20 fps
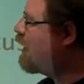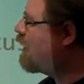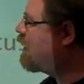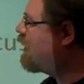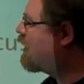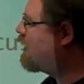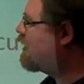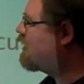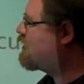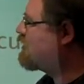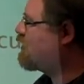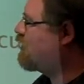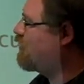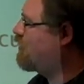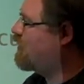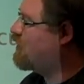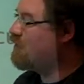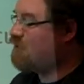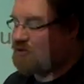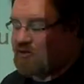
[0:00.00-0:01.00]
Not
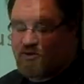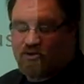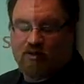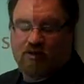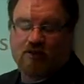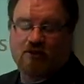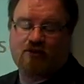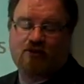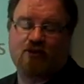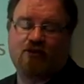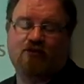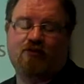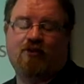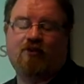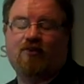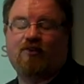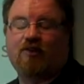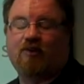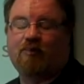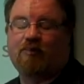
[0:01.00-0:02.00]
necessarily a social
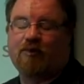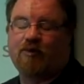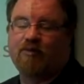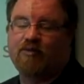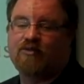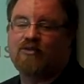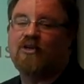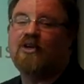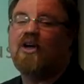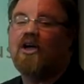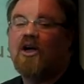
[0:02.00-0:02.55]
constructivistic approach,